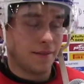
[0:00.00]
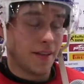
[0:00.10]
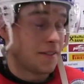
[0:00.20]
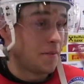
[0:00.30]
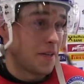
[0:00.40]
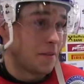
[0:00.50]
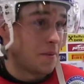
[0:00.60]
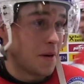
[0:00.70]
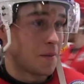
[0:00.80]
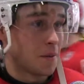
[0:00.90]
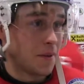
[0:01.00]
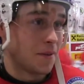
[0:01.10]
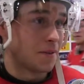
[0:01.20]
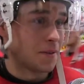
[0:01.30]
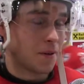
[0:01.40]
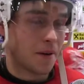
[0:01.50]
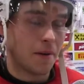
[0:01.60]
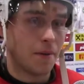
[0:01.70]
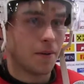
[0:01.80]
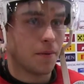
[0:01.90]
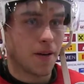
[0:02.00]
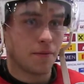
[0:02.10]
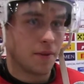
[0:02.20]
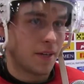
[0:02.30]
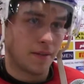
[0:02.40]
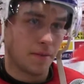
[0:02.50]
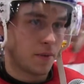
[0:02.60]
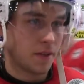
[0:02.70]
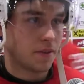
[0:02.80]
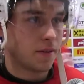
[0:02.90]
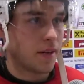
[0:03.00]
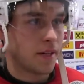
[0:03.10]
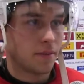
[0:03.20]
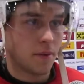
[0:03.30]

That's the biggest problem. We don't score. I mean, we have to get the pucks to the net.